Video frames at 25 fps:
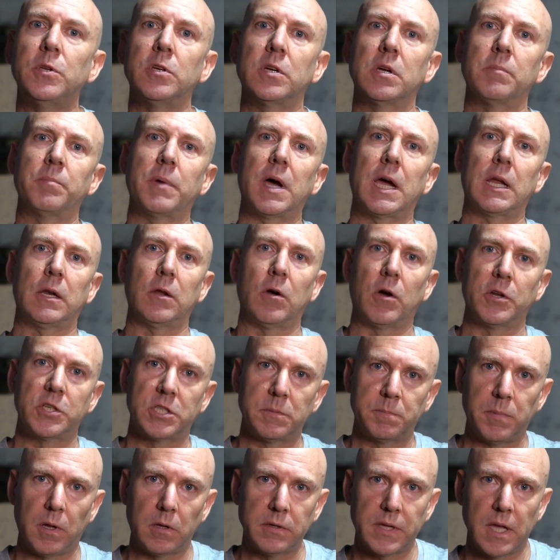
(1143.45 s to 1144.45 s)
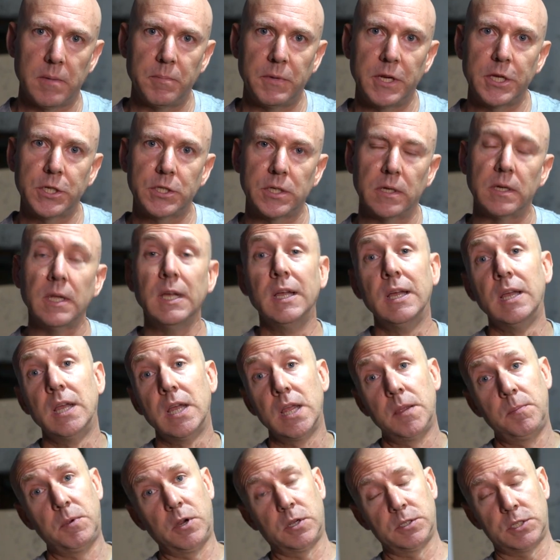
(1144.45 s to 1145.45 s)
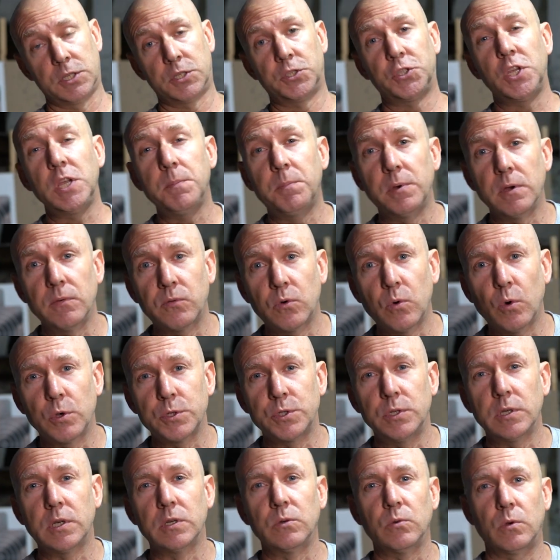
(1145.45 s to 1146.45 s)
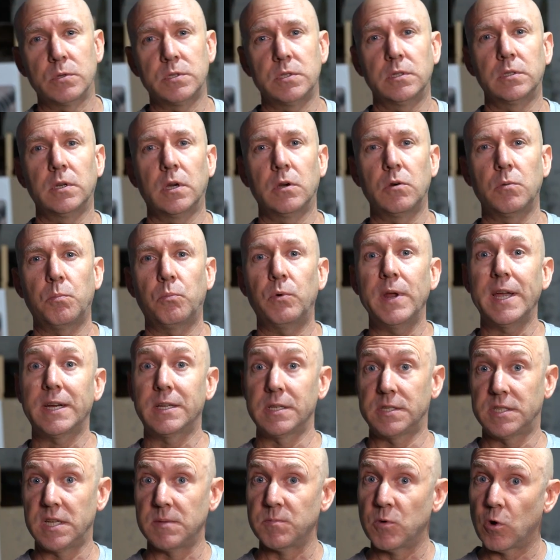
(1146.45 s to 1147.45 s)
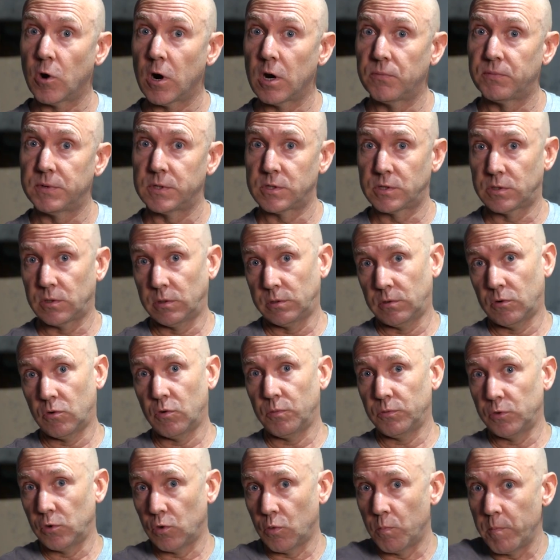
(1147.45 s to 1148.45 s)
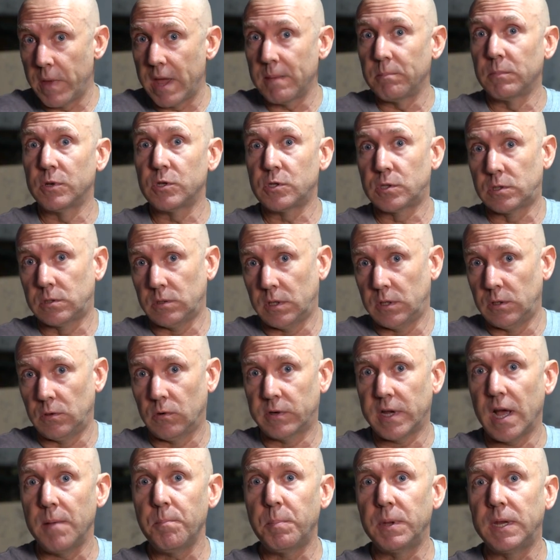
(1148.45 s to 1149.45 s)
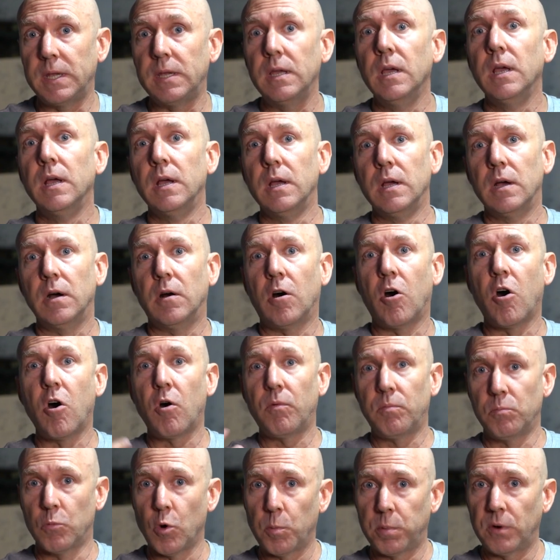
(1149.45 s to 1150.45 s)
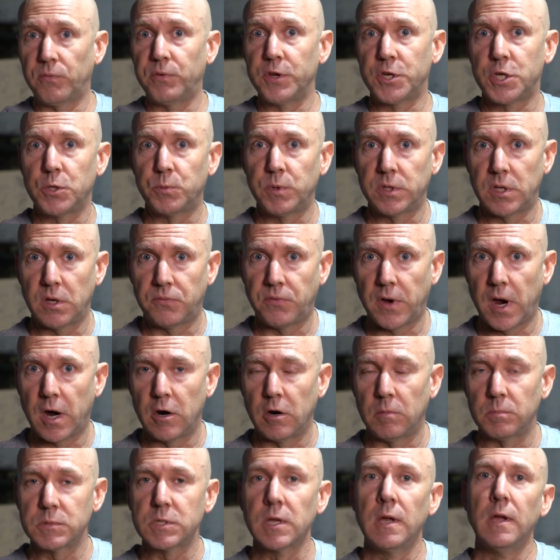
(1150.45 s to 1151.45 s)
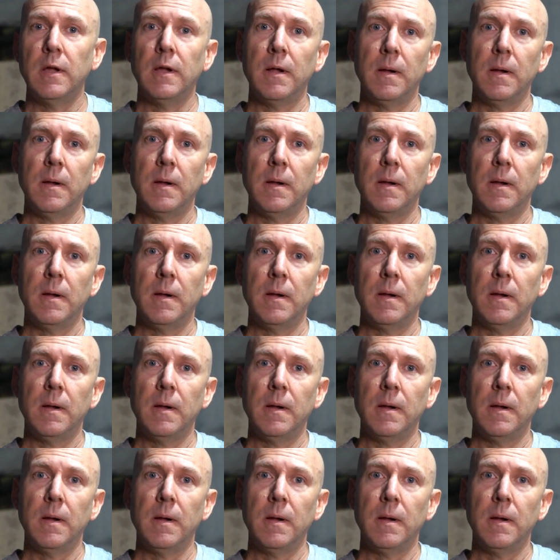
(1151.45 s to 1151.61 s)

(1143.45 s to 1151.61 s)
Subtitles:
You can buy a larger bulk ammunition. Because it's cheaper, of course, you can also go practicing more often. So your members in your company are more proficient with their firearms.